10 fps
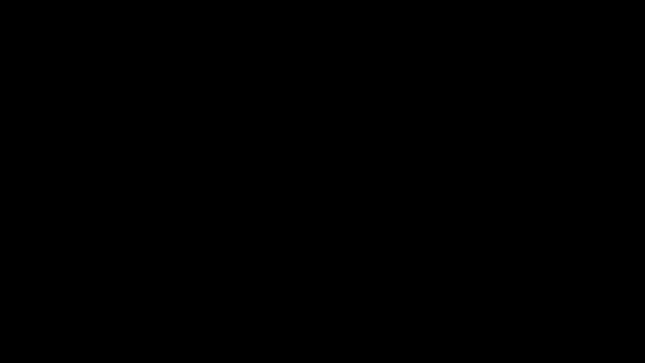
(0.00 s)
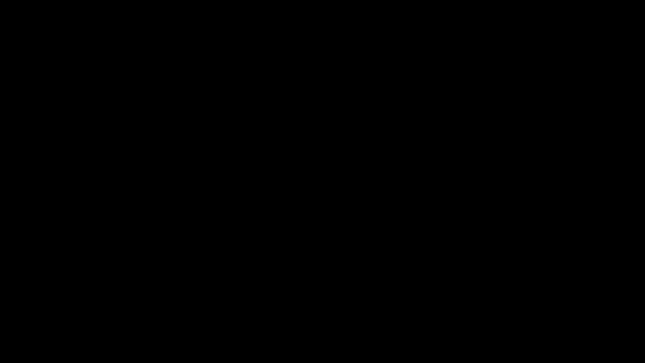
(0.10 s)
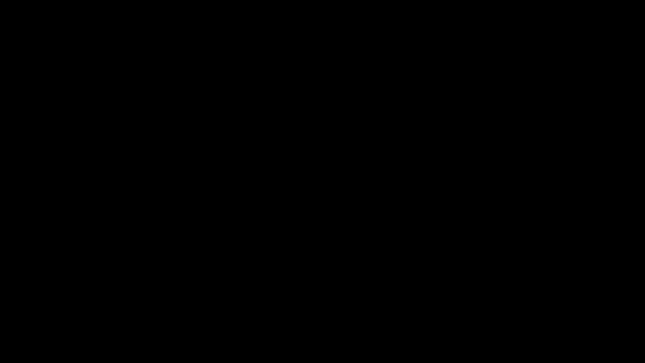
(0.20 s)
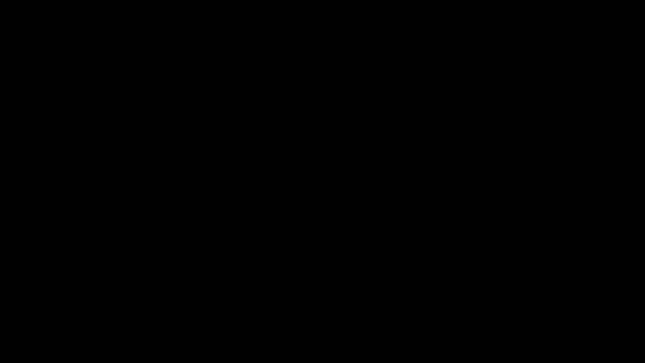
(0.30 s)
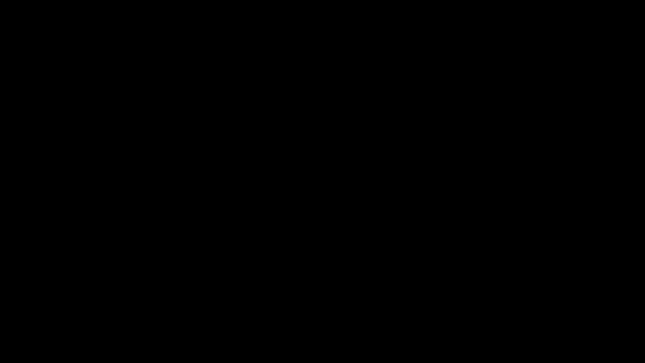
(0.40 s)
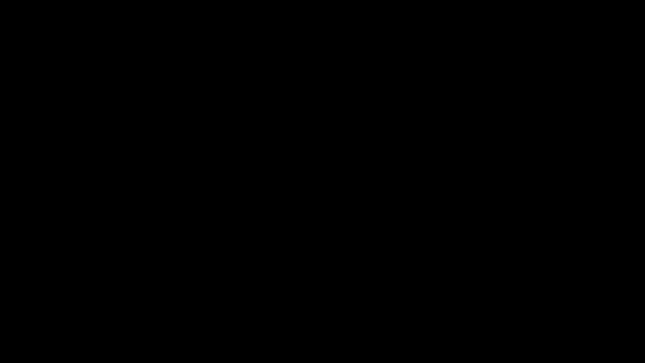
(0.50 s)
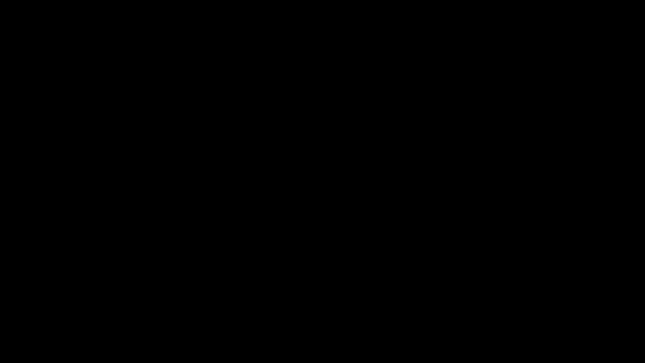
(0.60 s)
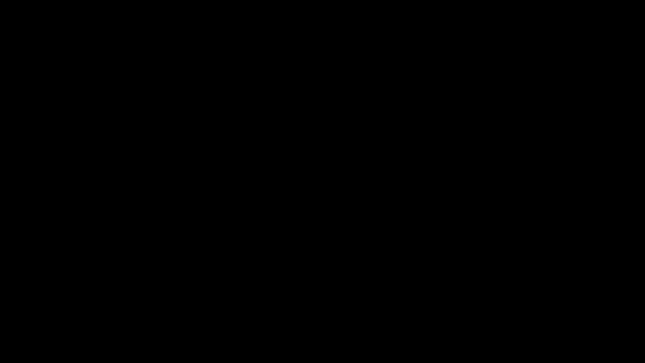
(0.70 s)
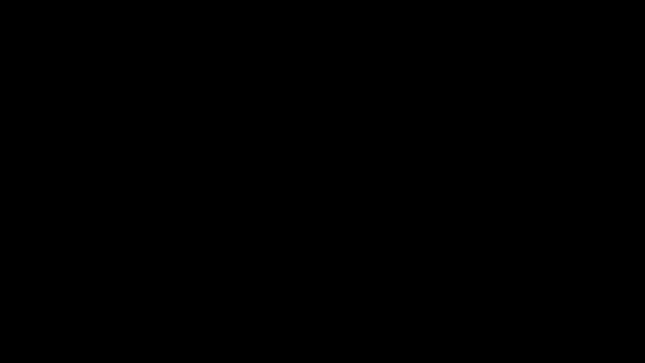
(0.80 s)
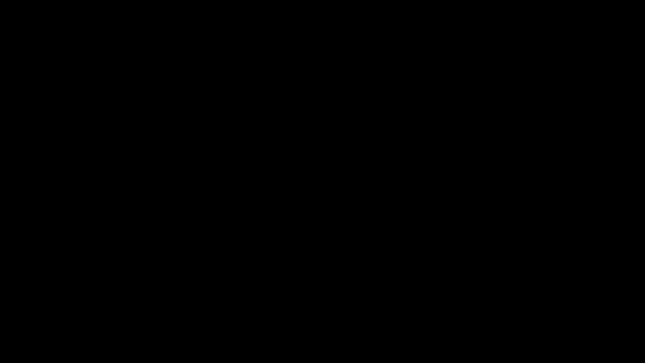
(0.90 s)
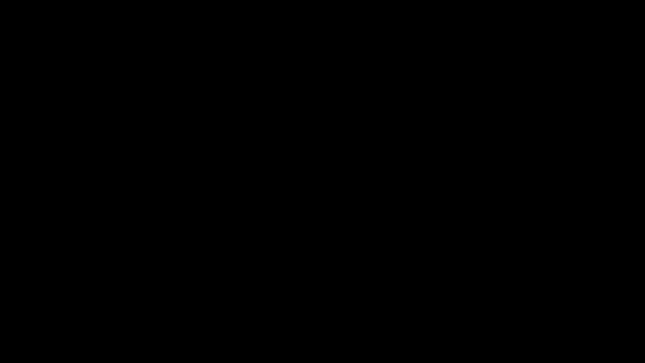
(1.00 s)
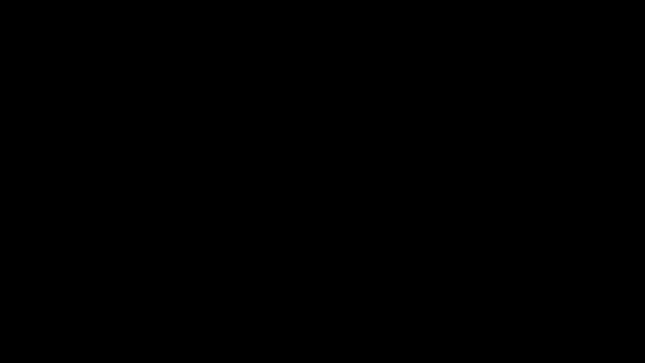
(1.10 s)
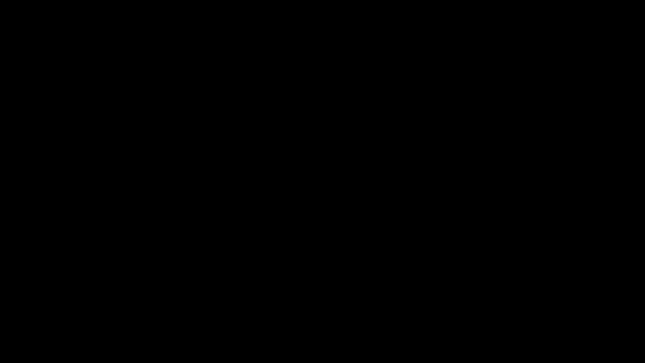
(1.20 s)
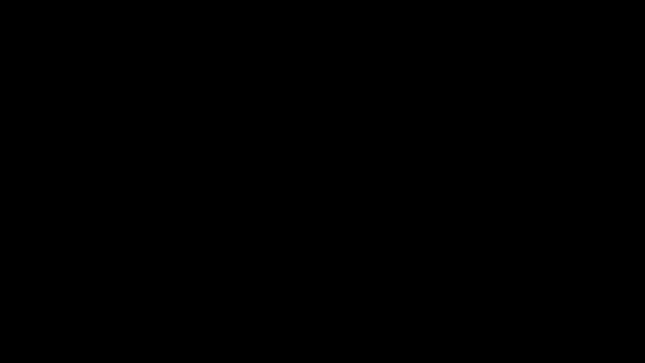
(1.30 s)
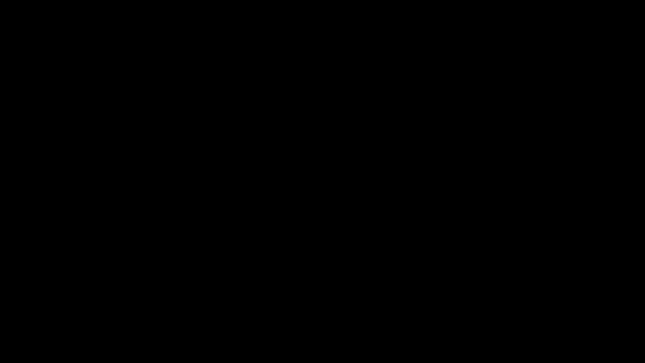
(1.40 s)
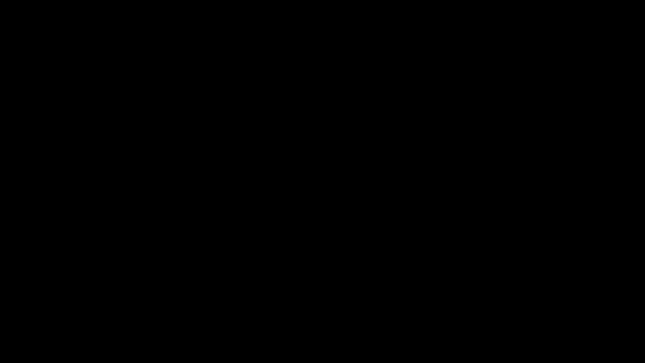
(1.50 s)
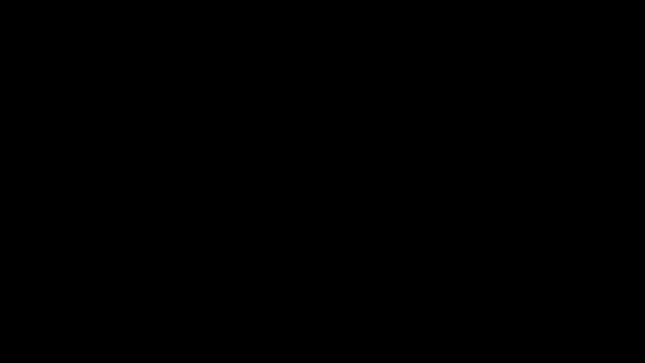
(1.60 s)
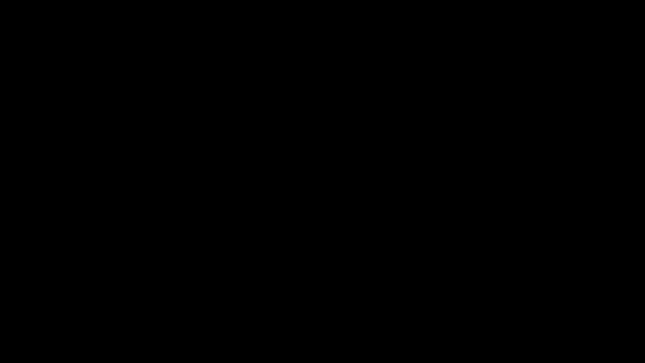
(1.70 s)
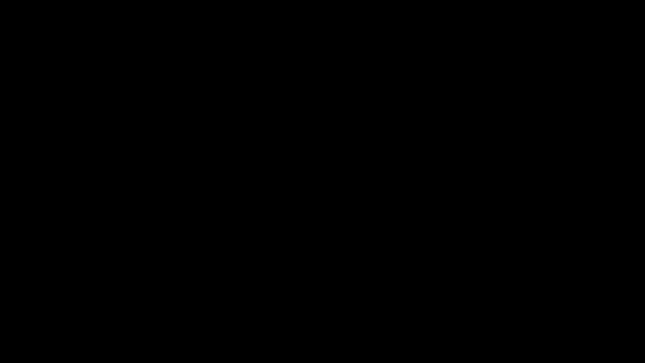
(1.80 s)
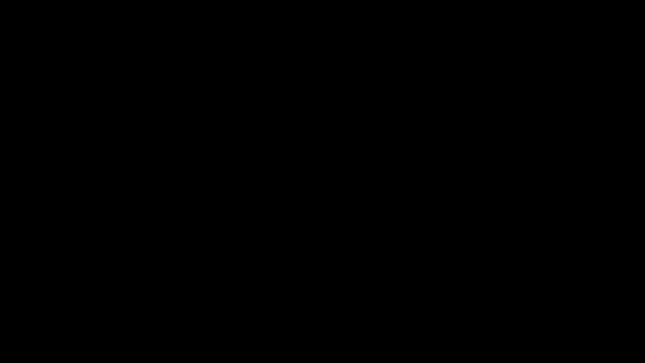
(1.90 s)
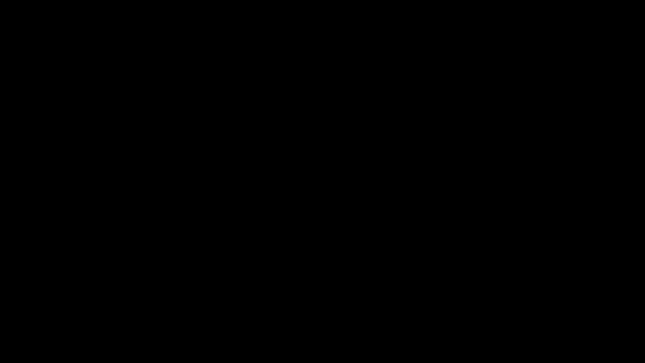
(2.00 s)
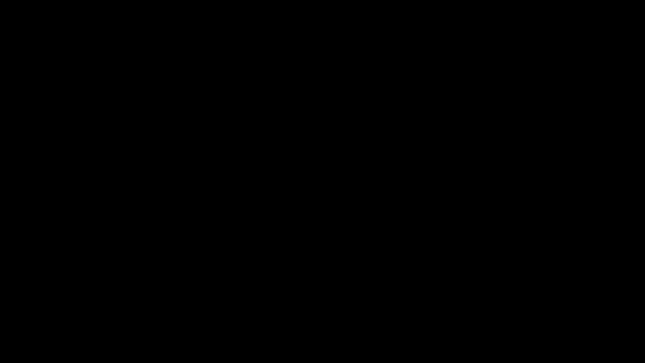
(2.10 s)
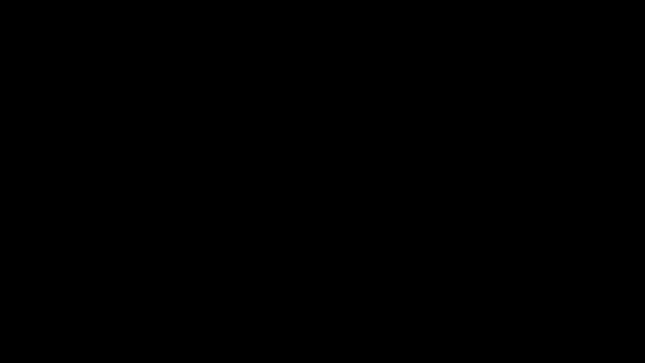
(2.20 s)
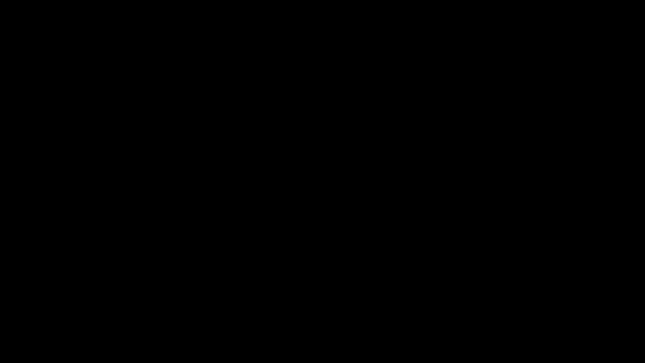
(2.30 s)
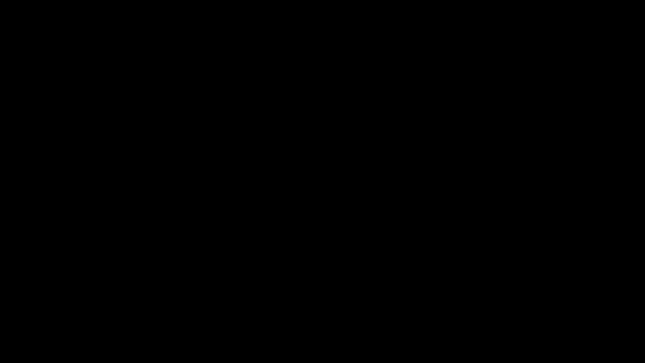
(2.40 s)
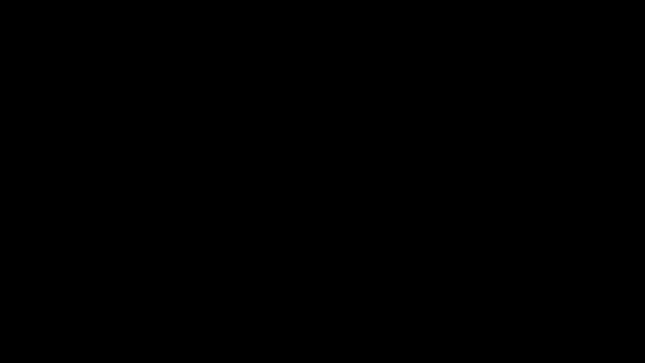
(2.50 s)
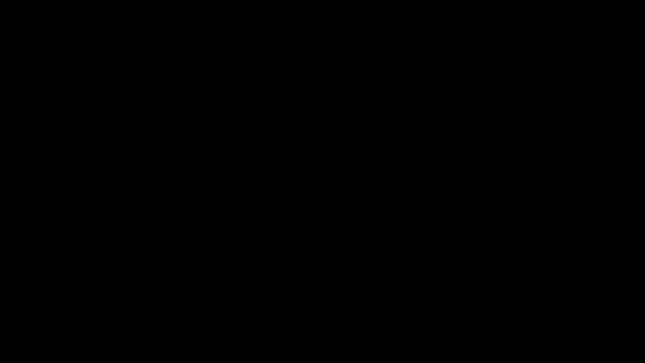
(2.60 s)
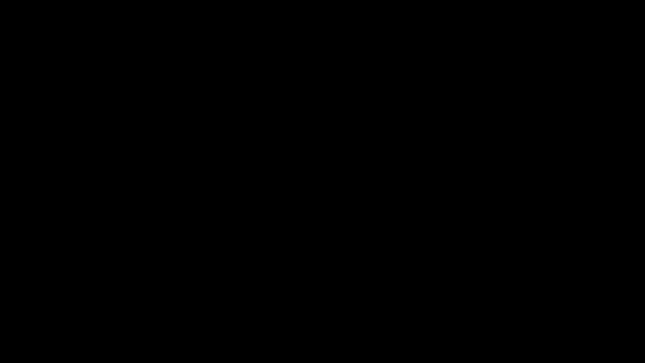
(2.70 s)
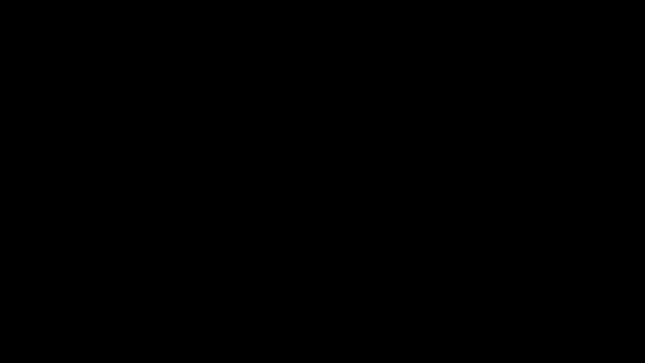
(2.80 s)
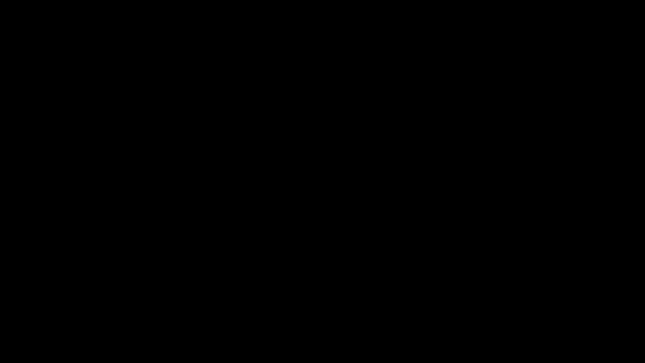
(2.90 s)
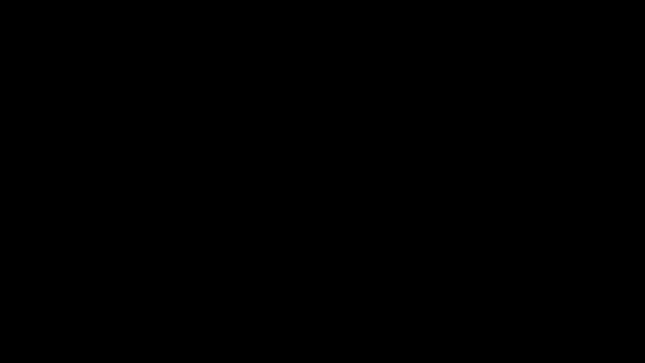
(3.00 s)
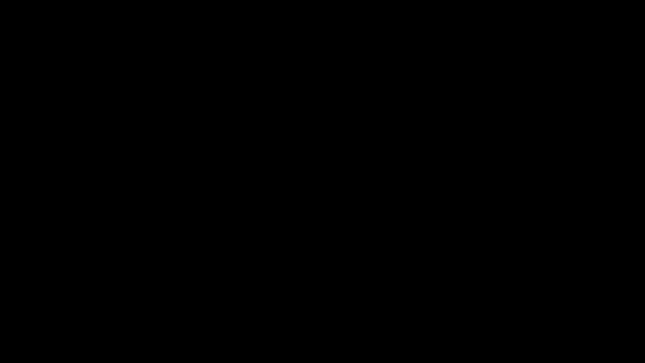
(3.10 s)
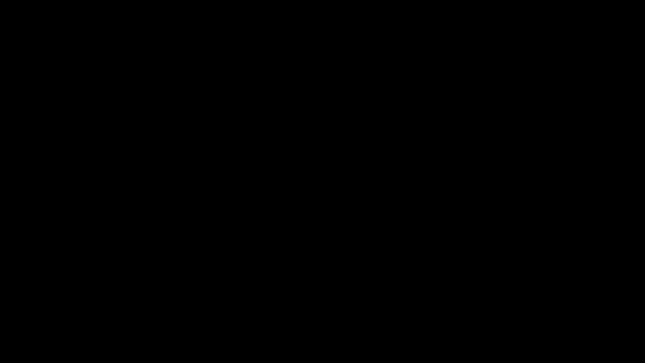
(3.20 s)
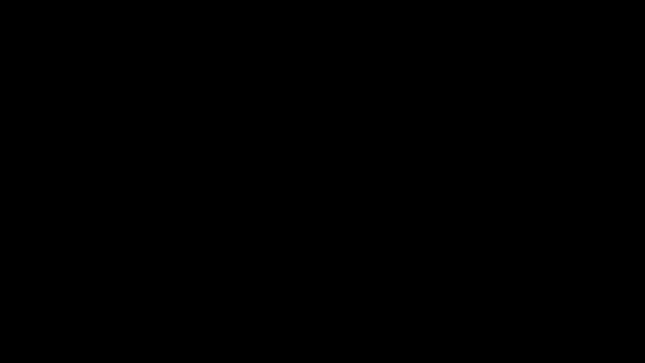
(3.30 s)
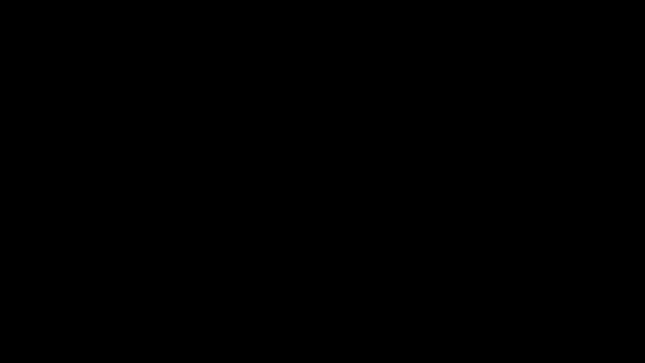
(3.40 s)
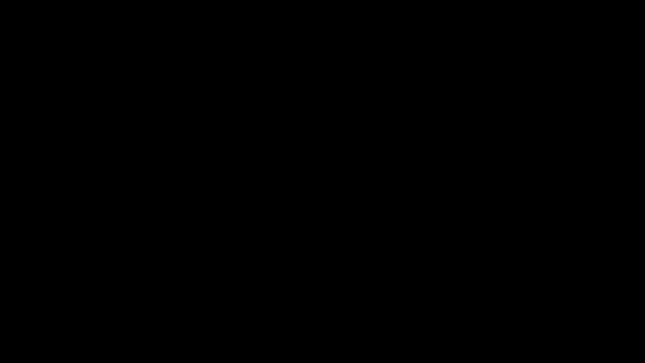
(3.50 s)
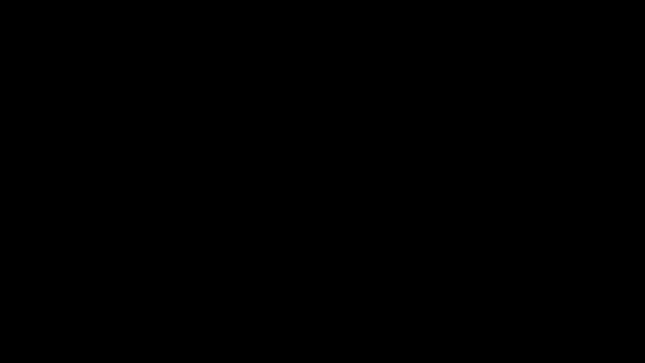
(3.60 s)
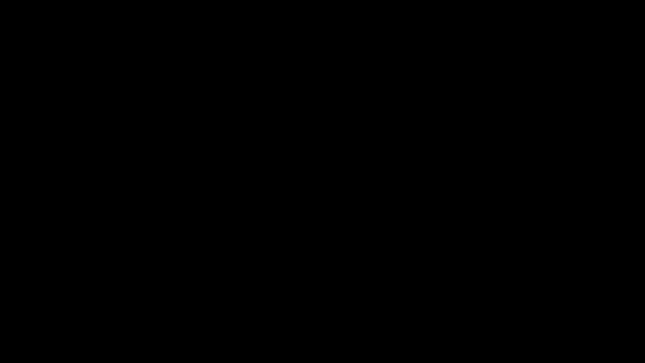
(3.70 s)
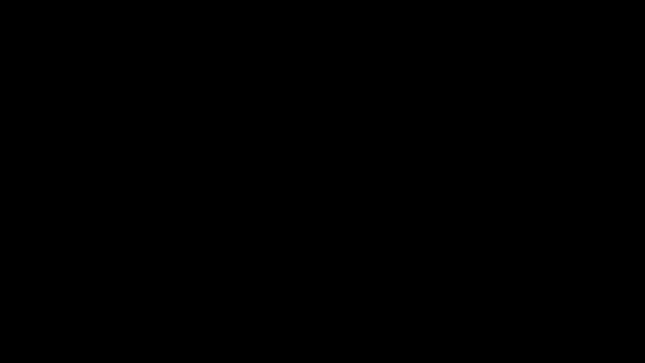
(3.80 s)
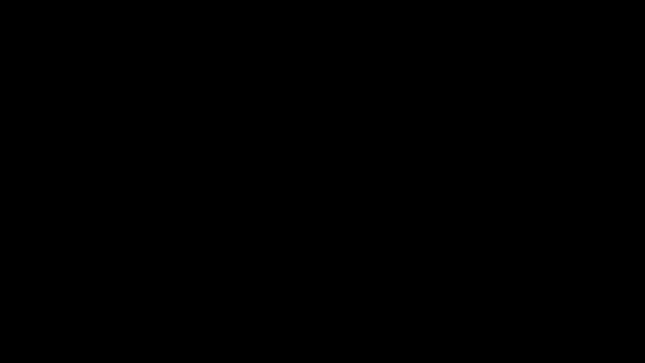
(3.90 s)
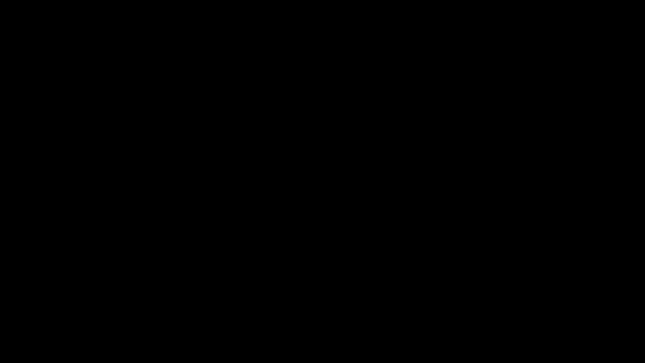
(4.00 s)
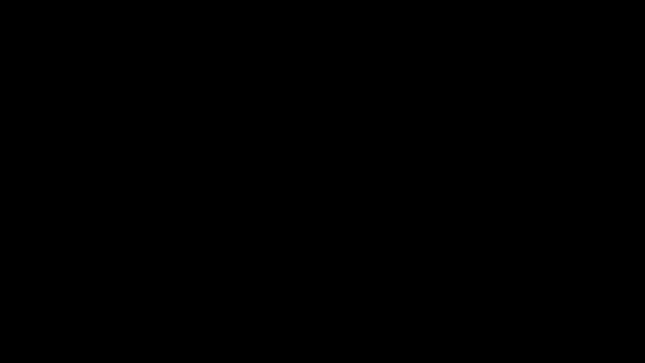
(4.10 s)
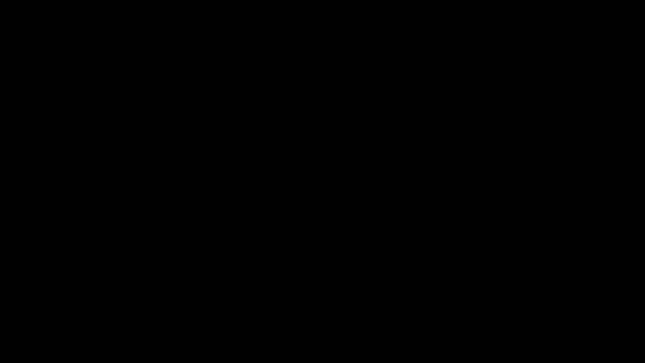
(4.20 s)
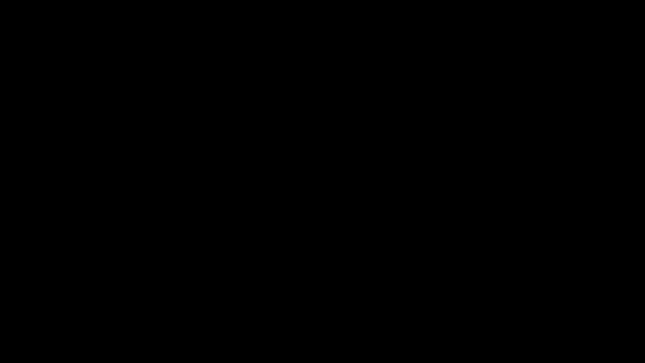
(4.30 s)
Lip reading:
[unreadable: no face in view]